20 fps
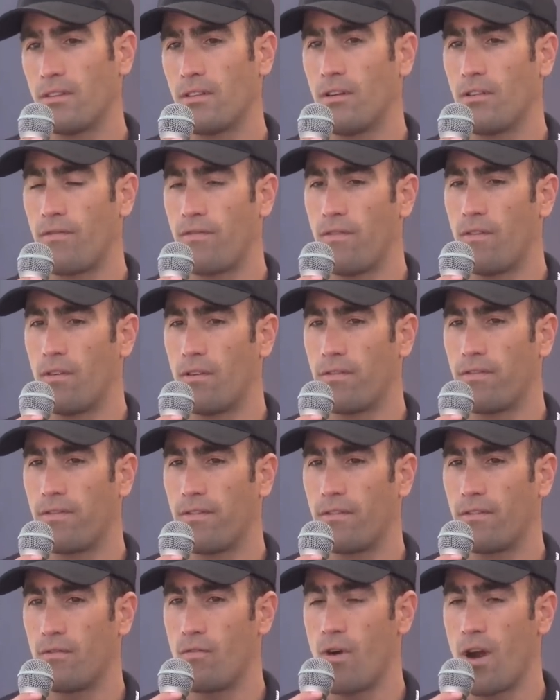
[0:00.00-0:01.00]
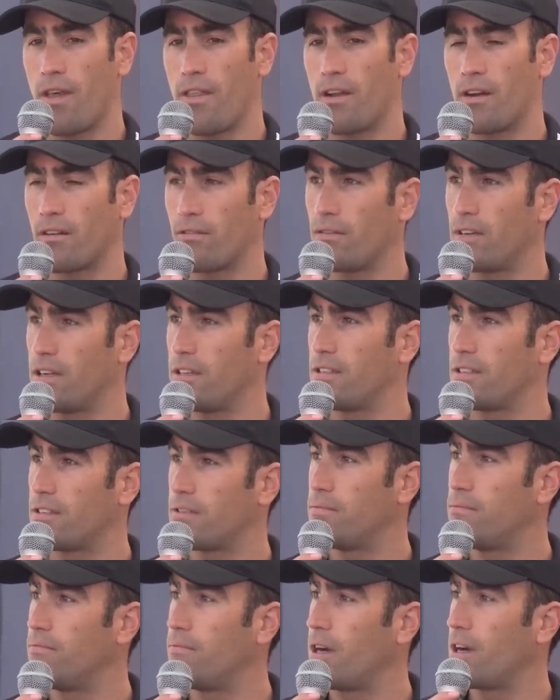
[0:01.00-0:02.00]
of, of weather with
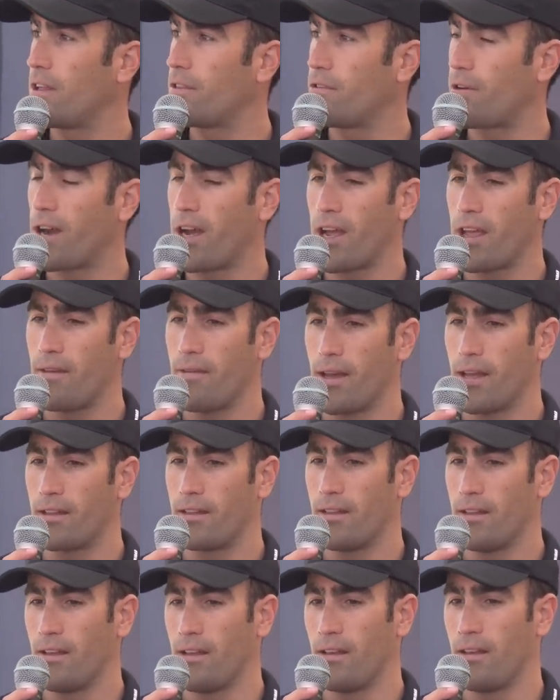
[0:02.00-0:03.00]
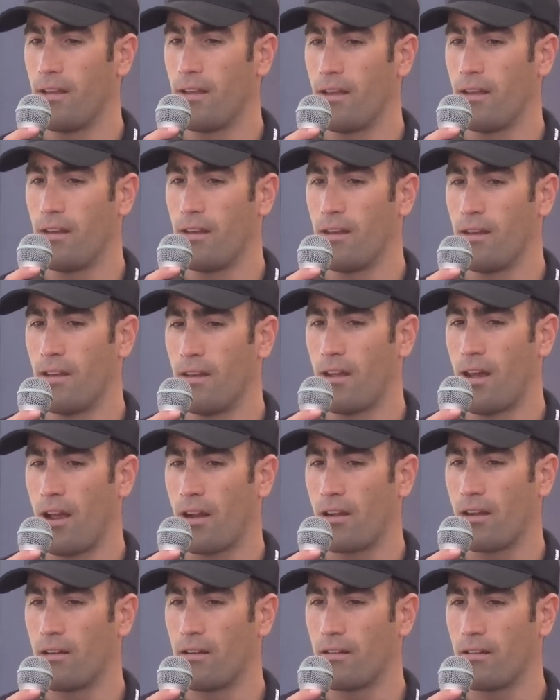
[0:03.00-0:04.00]
this very dry and, and,
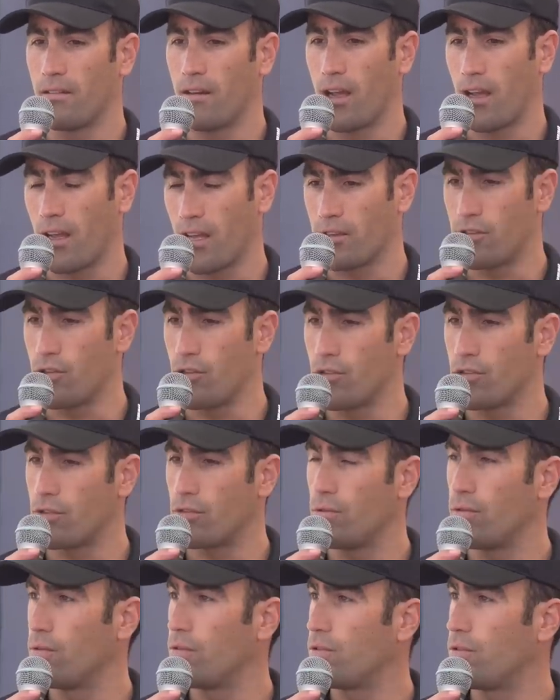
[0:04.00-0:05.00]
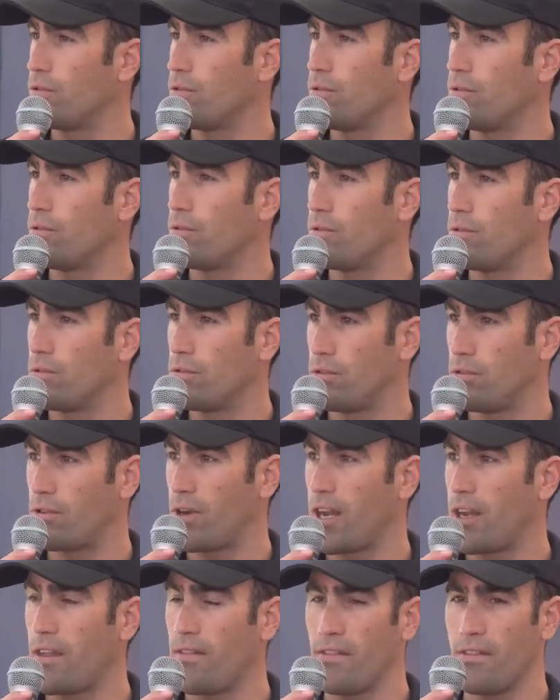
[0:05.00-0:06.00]
and I get used to, to
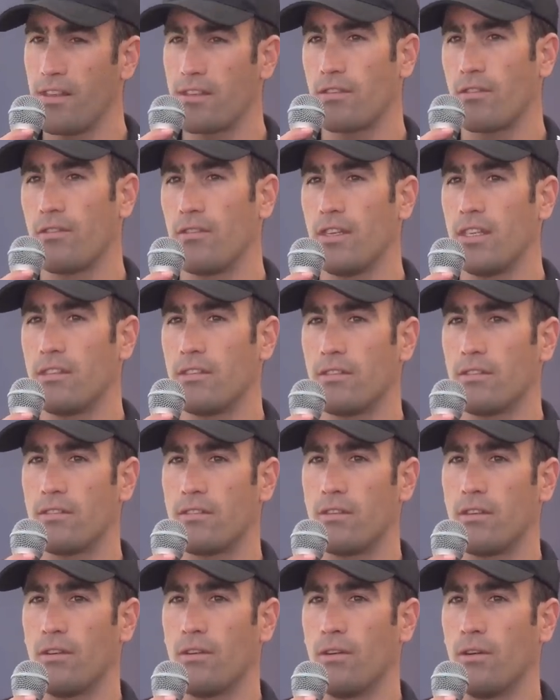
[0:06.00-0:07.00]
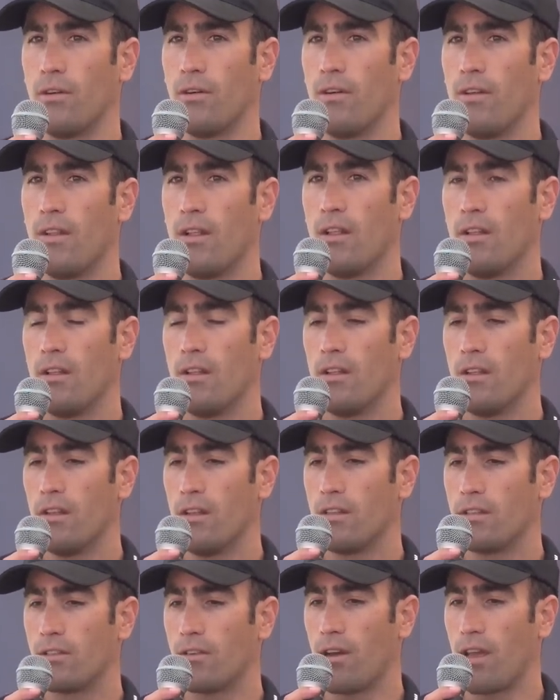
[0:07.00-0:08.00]
training these conditions. So
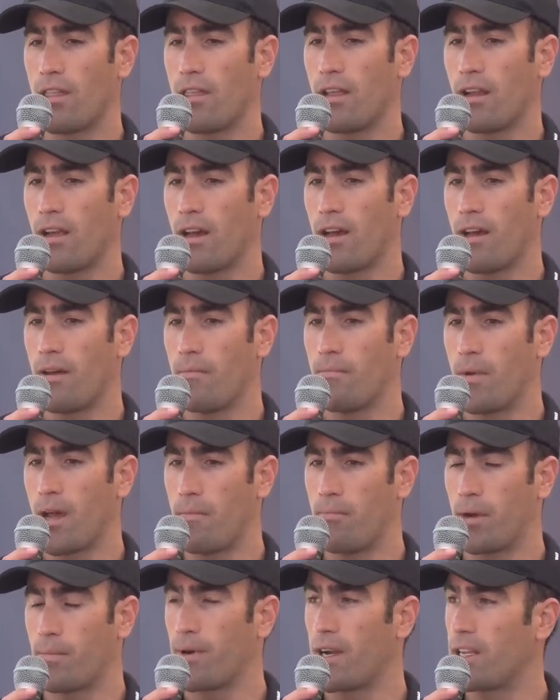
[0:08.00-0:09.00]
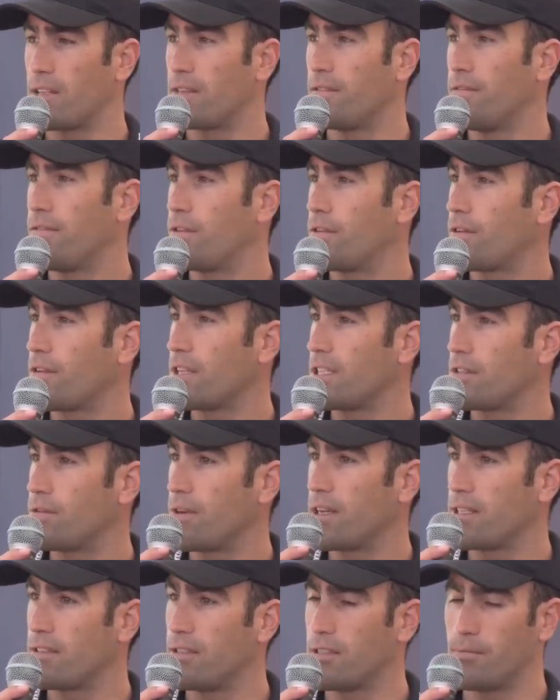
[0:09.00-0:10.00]
so I think uh, my preparation for this
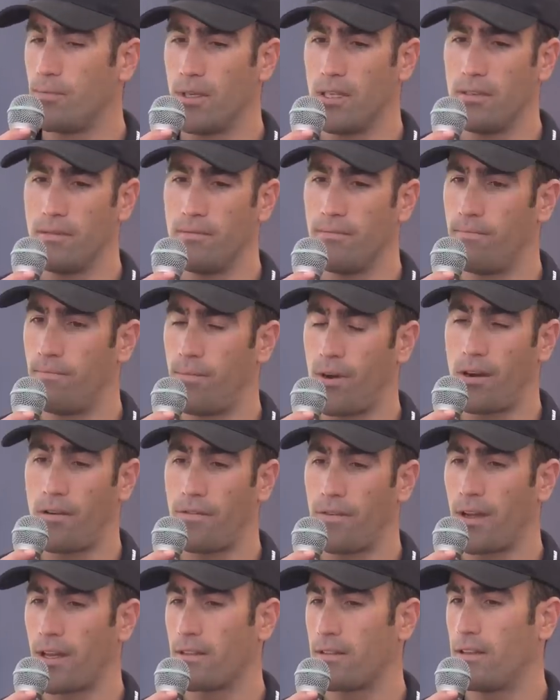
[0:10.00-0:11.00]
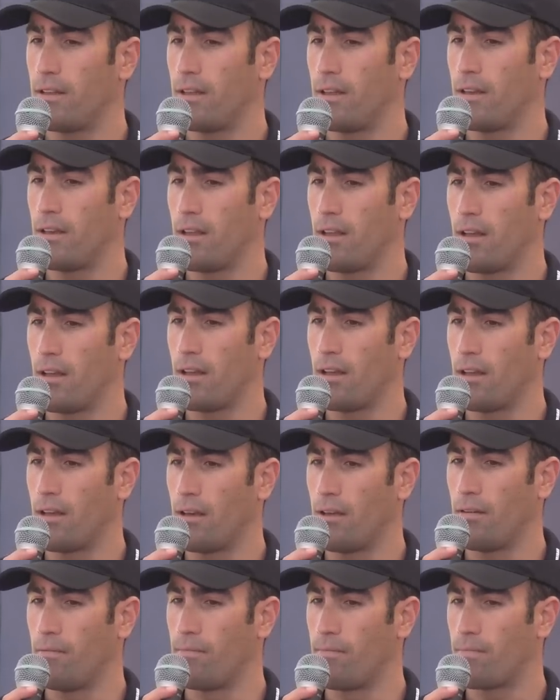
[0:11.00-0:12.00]
race has been perfect, and
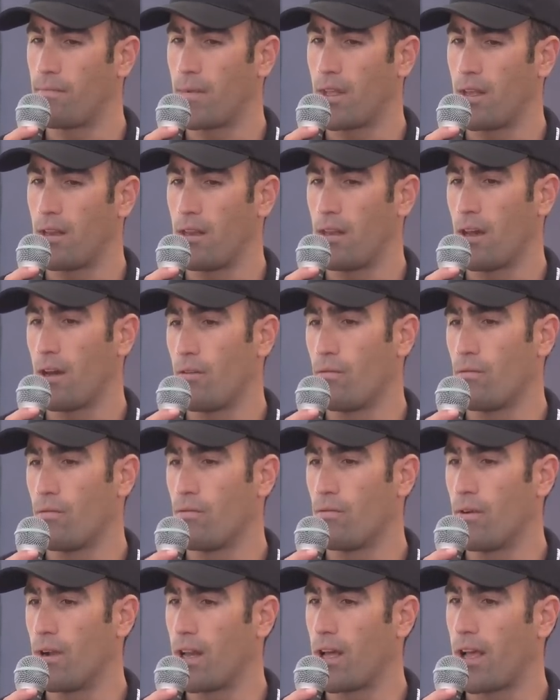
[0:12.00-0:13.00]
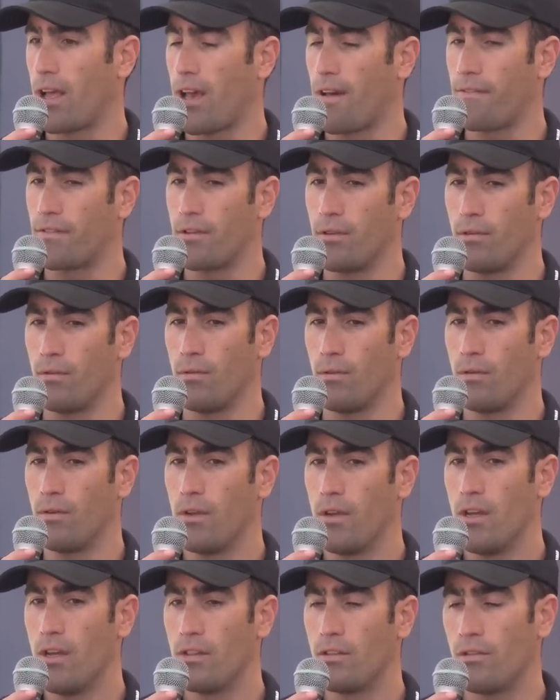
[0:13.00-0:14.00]
uh, and now well I have to
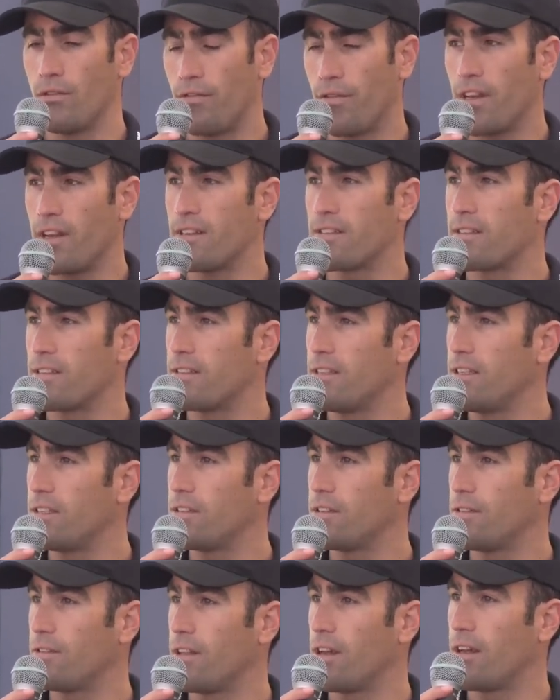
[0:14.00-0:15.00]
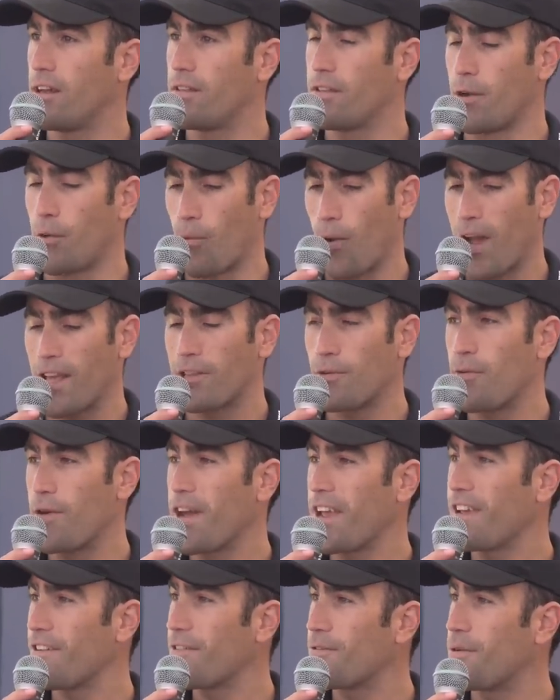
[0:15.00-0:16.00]
to finish the season the, the right
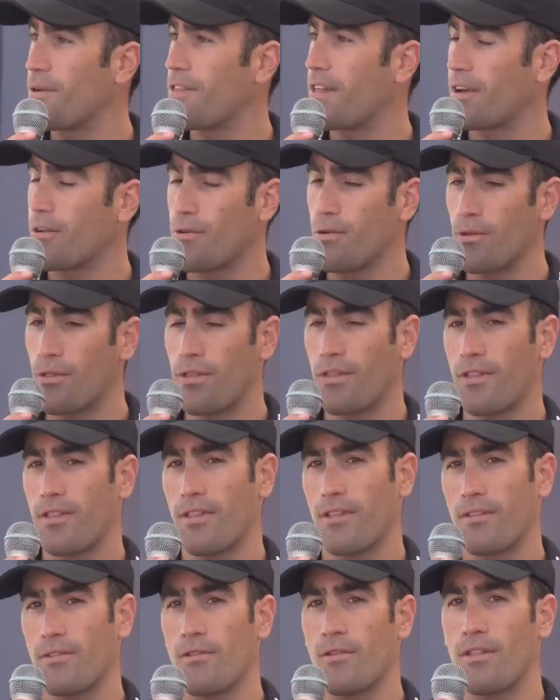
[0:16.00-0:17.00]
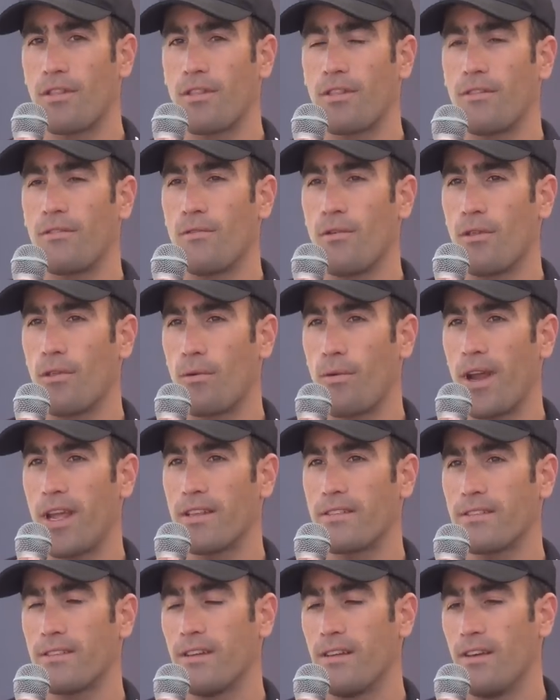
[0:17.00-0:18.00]
way with a good good good
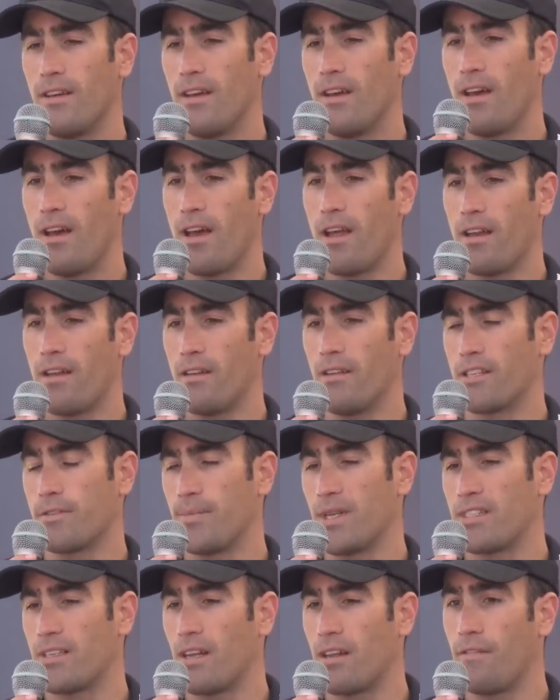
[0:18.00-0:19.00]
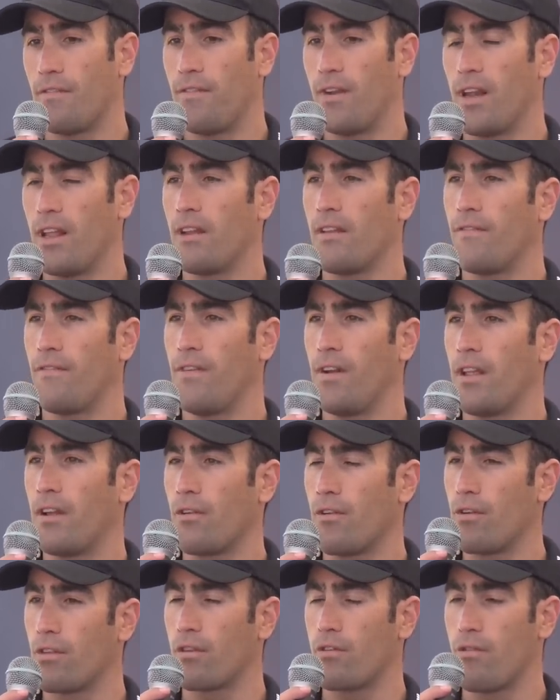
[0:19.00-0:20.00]
race, and especially feeling
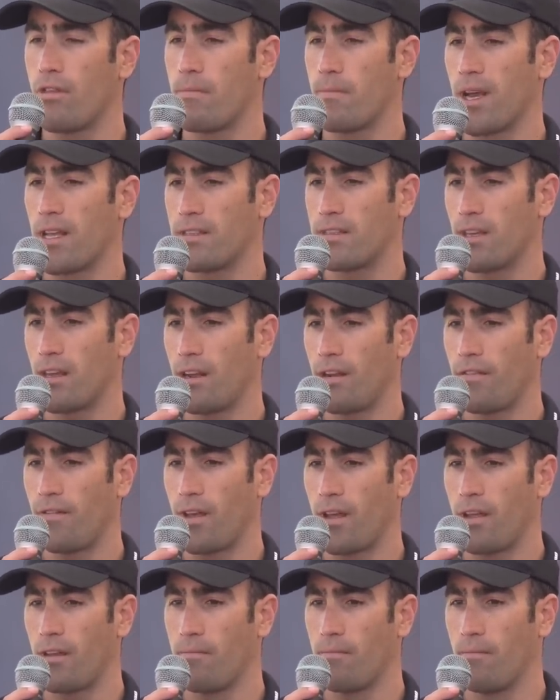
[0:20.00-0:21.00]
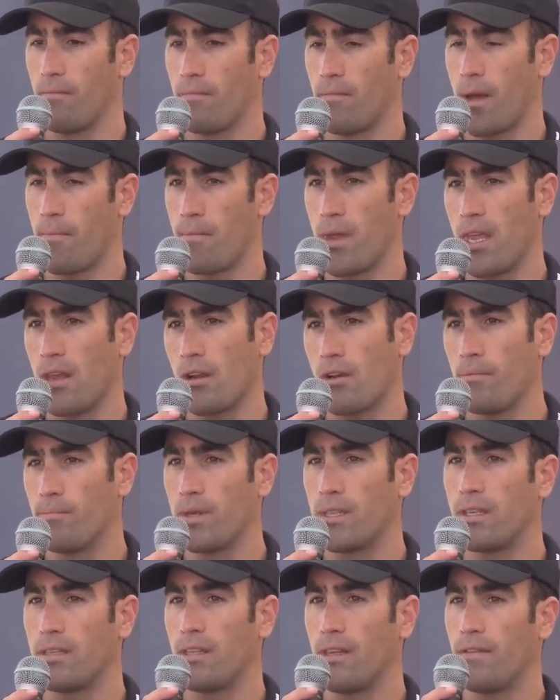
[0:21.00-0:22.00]
feeling good with myself and, and being
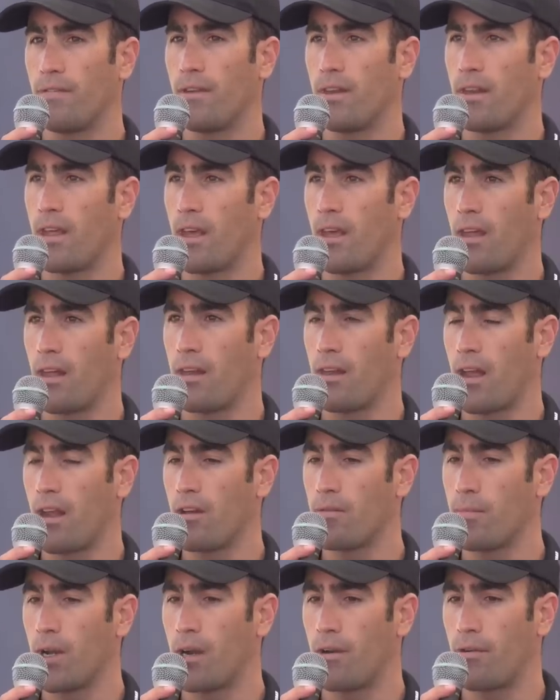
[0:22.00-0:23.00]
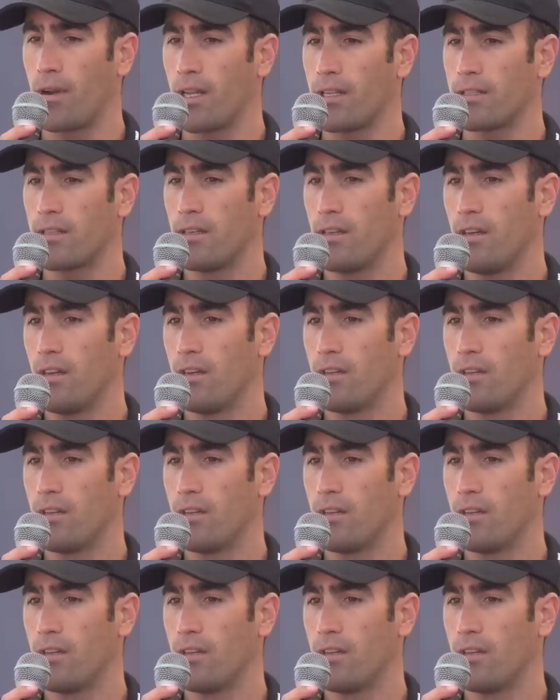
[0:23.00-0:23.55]
competitive in an Ironman race.